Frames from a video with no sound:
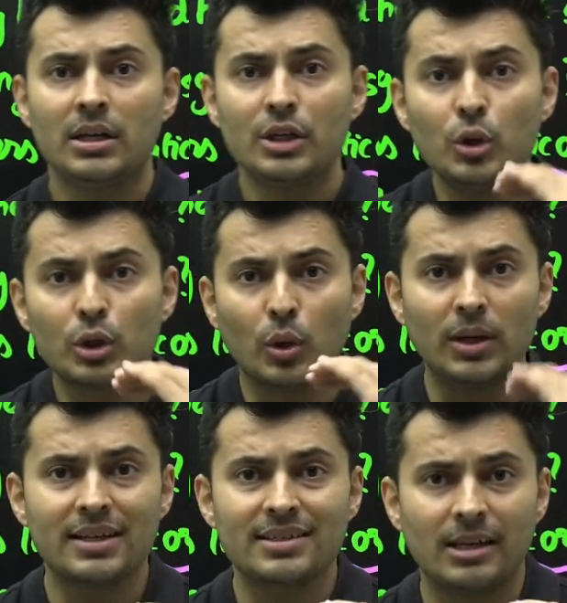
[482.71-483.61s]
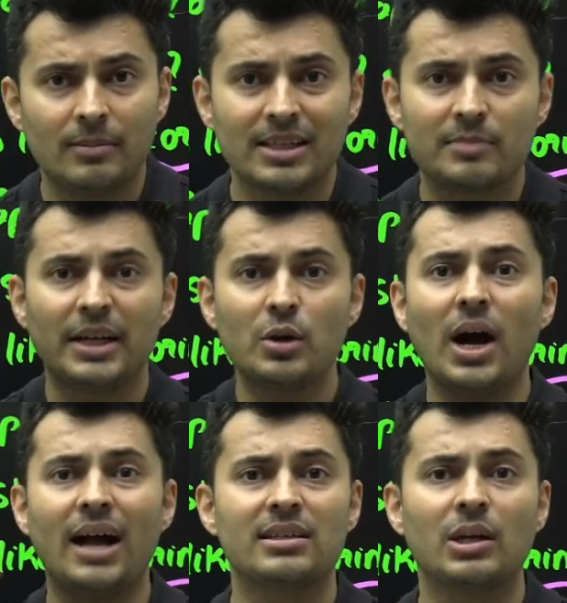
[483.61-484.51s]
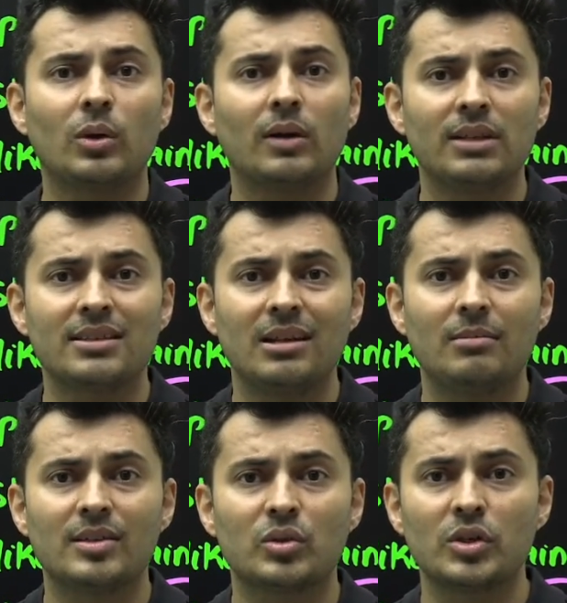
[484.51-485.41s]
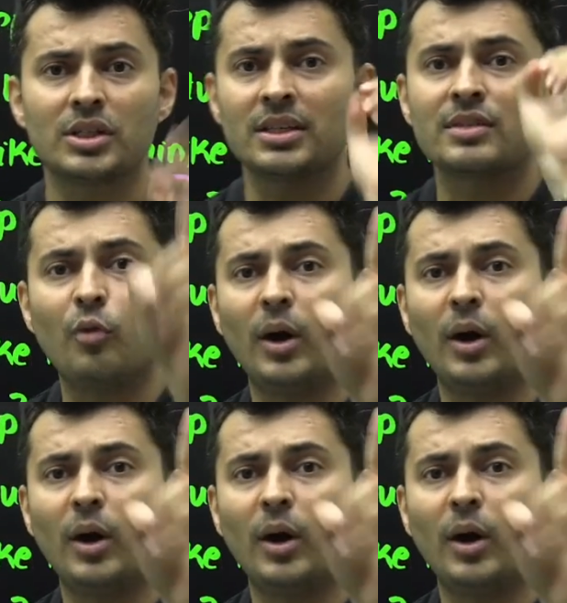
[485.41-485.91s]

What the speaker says: You told a syllabus, but you asked out of the syllabus questions.